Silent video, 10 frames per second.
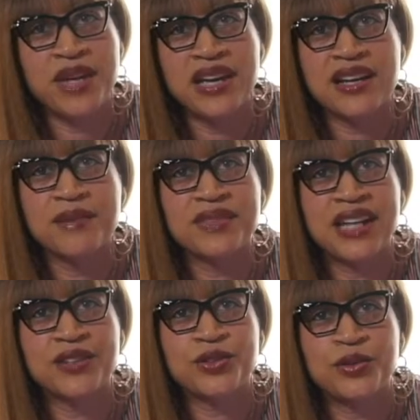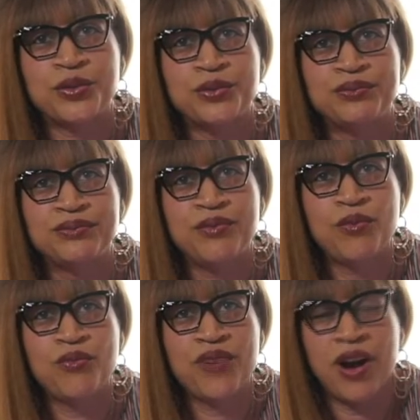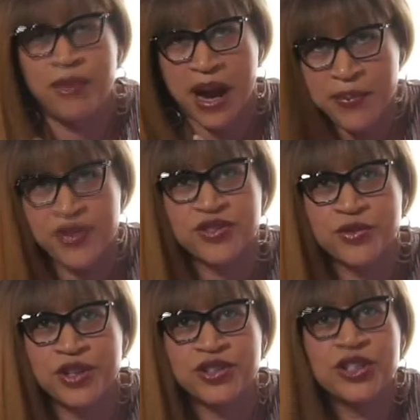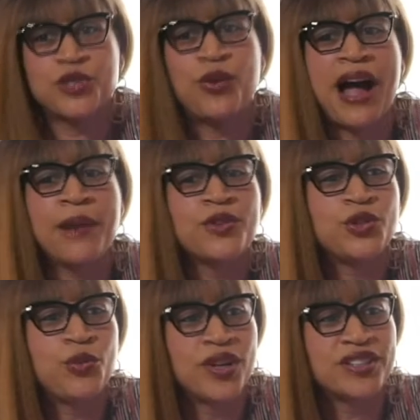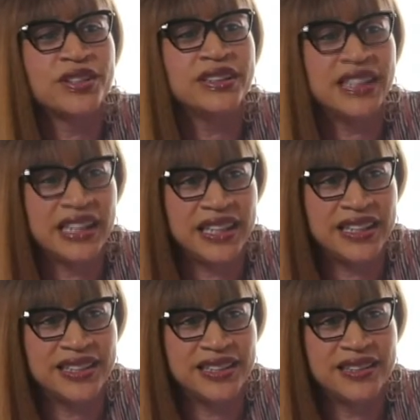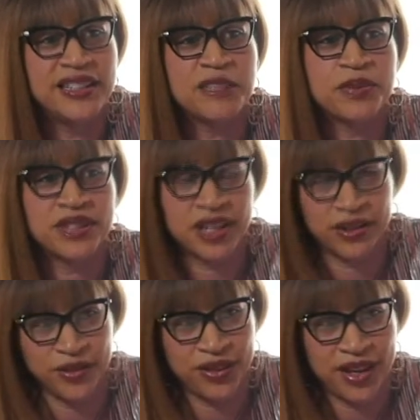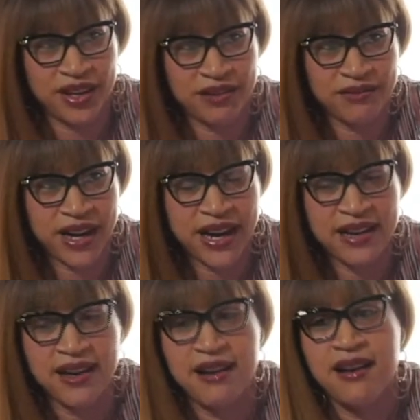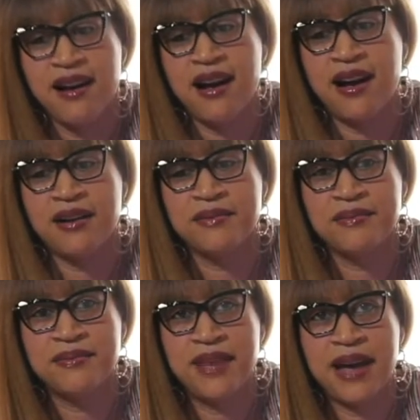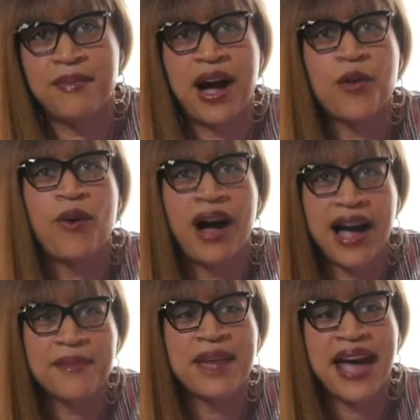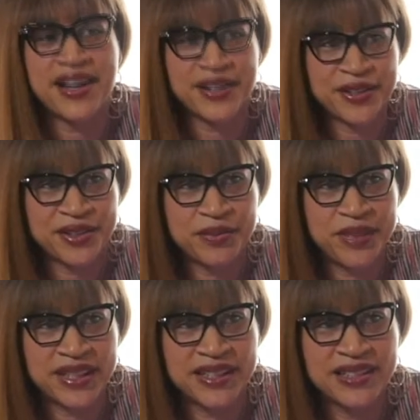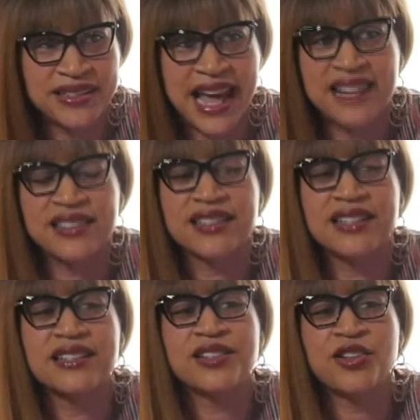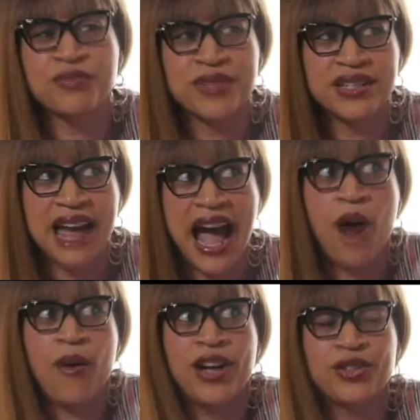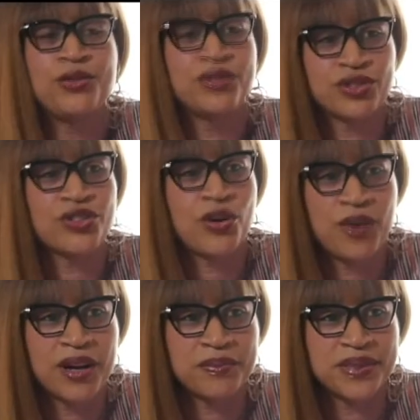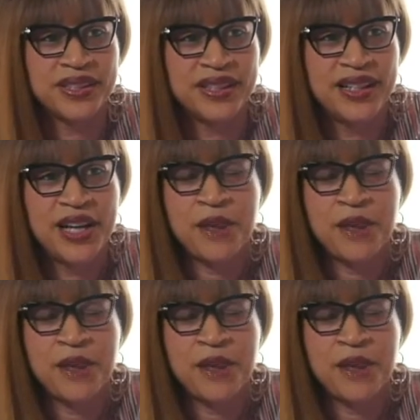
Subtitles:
For me, it comes down to my personal question is, why would you want to lead this particular thing, right? And my why matters because that's going to determine how I choose to show up.